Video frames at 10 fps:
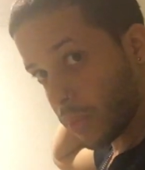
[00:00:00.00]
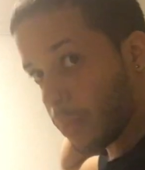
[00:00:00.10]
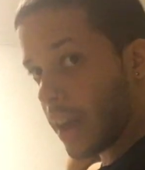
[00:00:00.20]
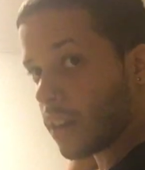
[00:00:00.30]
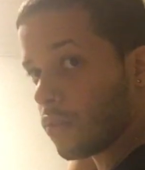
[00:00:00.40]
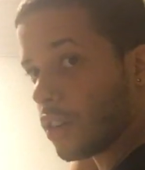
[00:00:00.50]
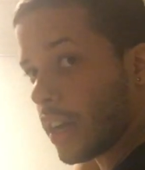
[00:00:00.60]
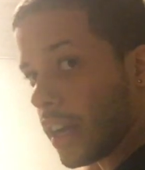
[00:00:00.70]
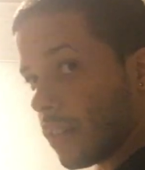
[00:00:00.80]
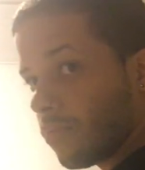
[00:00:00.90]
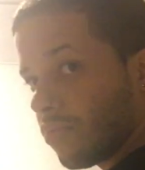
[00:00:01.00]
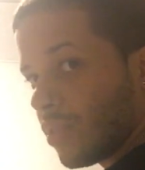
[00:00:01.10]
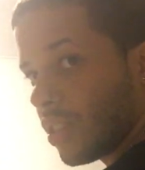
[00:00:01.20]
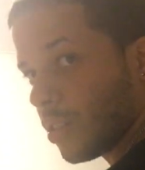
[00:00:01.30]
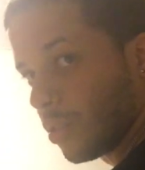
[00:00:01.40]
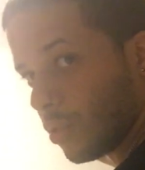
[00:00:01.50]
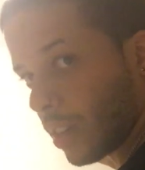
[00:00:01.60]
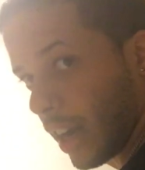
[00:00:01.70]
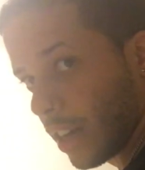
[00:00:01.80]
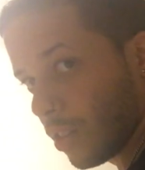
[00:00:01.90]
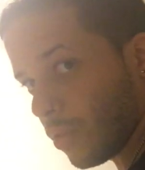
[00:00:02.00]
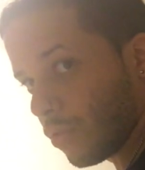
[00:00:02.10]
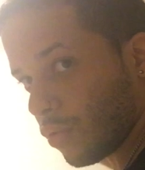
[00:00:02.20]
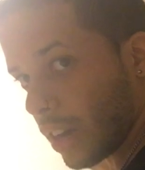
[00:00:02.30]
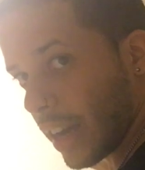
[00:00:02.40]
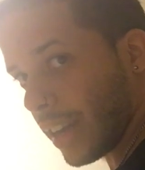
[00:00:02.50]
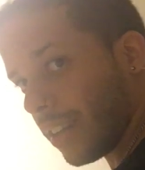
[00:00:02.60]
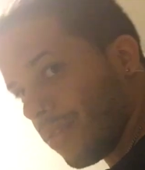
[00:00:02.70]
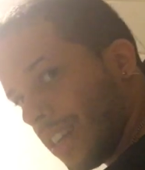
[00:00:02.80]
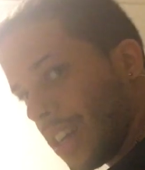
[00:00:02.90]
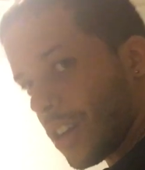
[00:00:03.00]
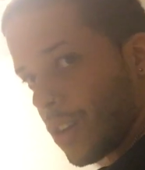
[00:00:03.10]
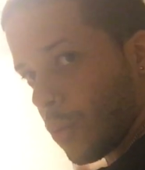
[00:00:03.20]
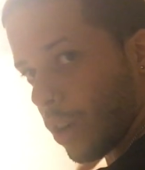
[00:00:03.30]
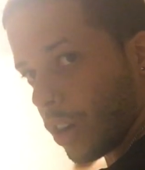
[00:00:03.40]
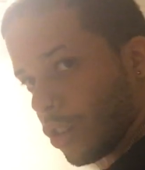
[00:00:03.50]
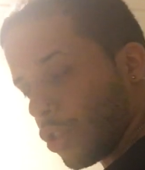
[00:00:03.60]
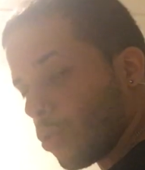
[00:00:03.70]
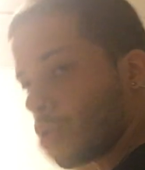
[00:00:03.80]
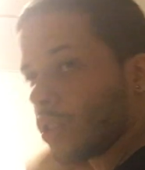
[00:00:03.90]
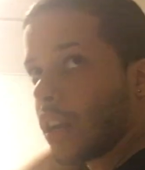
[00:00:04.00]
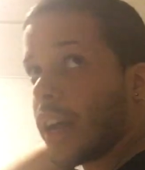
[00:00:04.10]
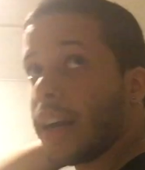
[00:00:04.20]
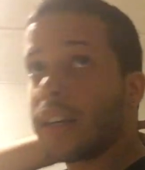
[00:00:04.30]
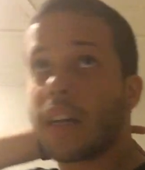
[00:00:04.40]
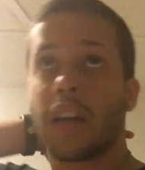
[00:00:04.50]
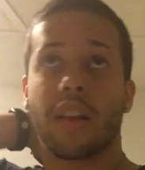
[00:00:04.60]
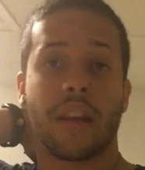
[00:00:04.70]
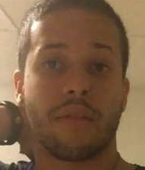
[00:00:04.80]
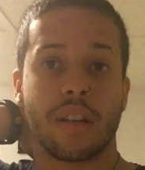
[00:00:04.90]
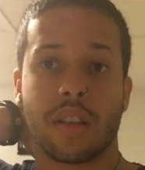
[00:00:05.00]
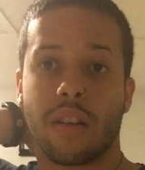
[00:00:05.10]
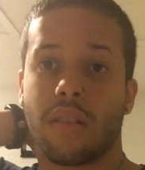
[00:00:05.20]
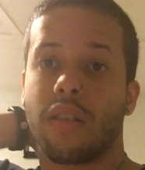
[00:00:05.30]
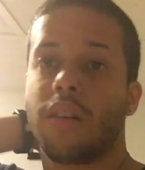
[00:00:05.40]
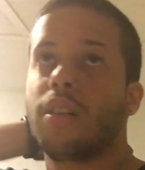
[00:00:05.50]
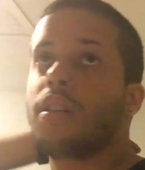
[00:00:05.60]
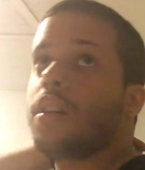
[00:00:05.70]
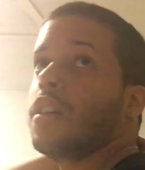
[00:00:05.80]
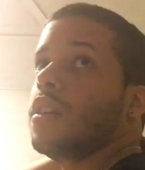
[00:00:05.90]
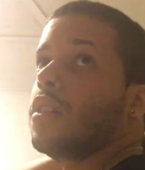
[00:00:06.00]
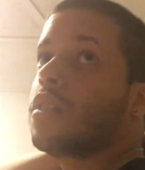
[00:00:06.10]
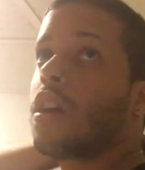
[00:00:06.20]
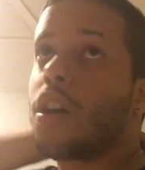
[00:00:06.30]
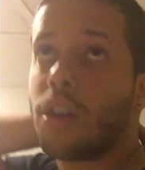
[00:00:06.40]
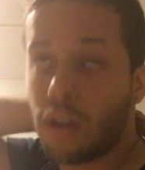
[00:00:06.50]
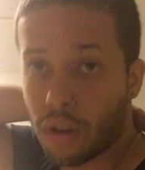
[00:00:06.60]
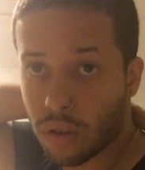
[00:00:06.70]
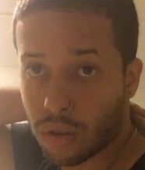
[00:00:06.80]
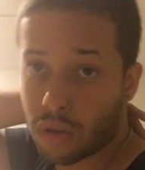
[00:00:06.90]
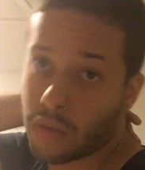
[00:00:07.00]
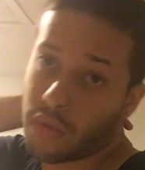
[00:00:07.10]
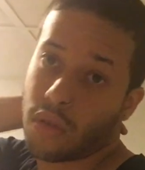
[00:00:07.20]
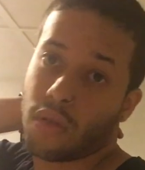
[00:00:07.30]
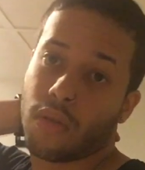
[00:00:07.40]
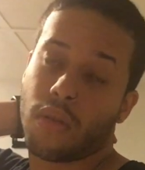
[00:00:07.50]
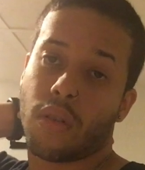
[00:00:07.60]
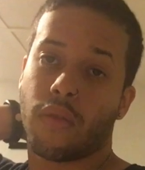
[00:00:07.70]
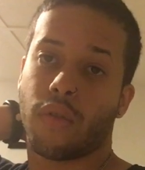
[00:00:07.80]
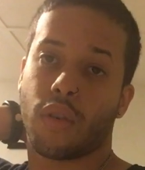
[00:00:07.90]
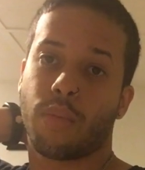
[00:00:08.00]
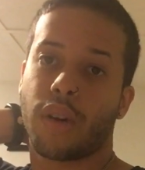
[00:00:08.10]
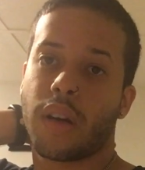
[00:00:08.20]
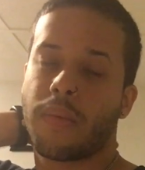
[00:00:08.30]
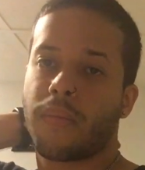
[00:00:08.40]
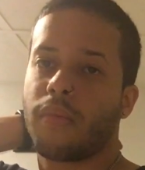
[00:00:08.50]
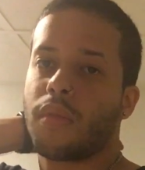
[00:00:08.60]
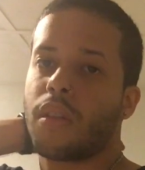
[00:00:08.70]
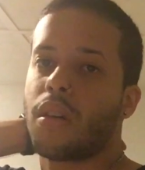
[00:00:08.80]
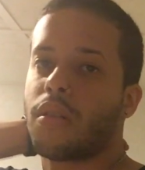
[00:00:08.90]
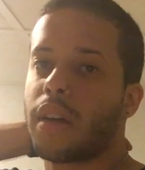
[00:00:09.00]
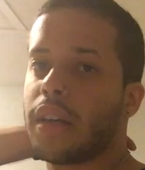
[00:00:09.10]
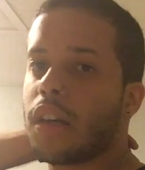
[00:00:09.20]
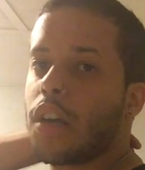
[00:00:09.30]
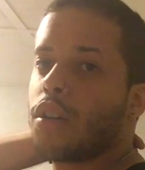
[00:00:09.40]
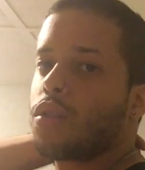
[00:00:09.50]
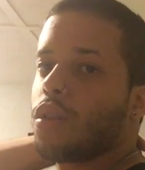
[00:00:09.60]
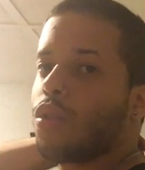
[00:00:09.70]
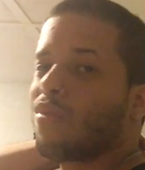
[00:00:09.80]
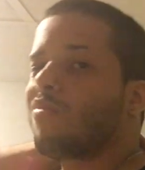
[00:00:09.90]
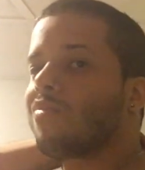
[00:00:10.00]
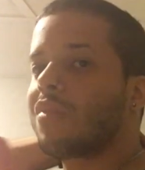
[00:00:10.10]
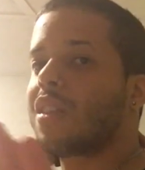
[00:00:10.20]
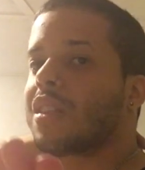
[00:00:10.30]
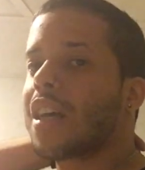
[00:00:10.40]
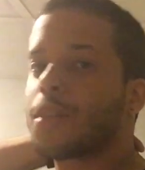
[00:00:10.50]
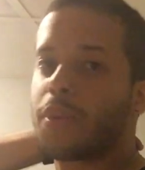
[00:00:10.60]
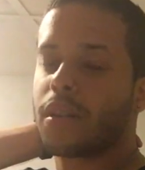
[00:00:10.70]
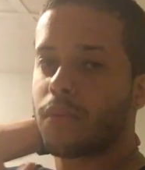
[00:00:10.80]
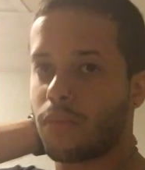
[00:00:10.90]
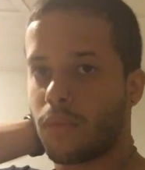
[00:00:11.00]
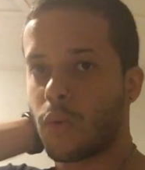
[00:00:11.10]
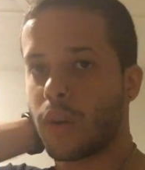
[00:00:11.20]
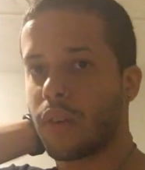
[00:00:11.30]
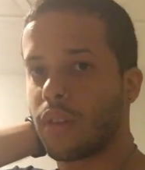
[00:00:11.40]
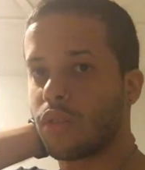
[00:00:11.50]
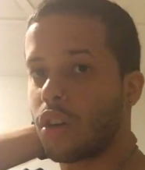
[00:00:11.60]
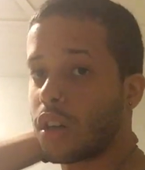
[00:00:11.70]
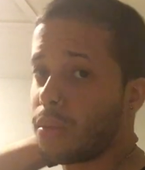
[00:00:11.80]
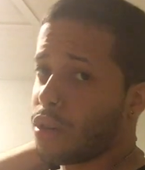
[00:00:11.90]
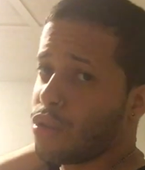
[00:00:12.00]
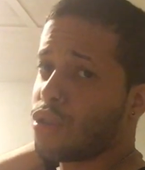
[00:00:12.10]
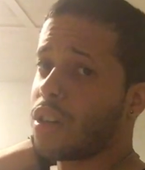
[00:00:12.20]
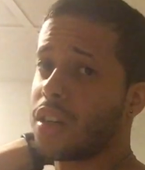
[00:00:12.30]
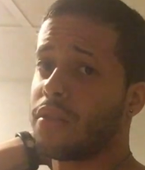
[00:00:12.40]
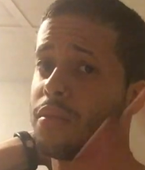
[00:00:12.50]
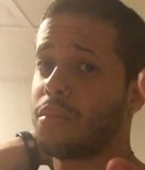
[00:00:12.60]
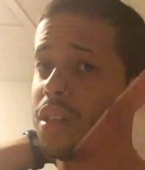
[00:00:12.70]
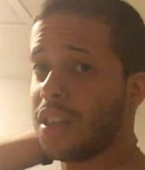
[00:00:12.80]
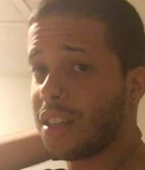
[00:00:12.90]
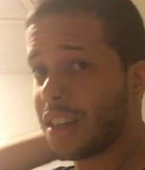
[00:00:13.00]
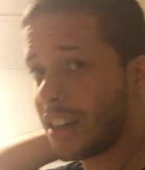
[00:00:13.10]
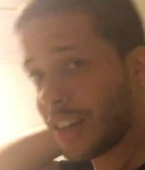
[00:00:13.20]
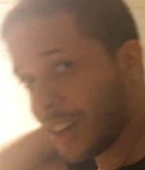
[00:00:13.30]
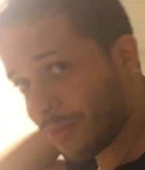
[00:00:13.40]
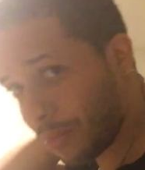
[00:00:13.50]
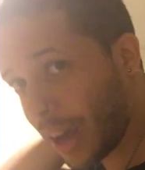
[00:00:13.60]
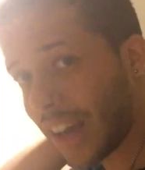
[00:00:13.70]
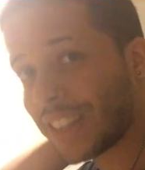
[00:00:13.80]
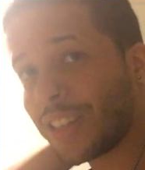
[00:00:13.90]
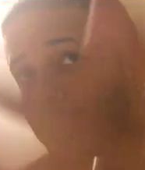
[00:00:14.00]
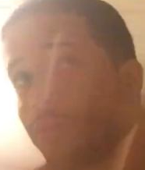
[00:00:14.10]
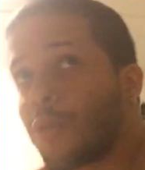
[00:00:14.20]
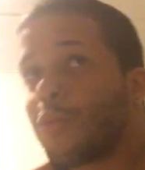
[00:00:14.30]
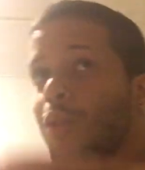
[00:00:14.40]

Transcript: the back of your head to kind of right where your shoulders align, that right there is your cervical vertebrae, all right? So this aspect, whenever you're talking about, you shouldn't even be passing a foam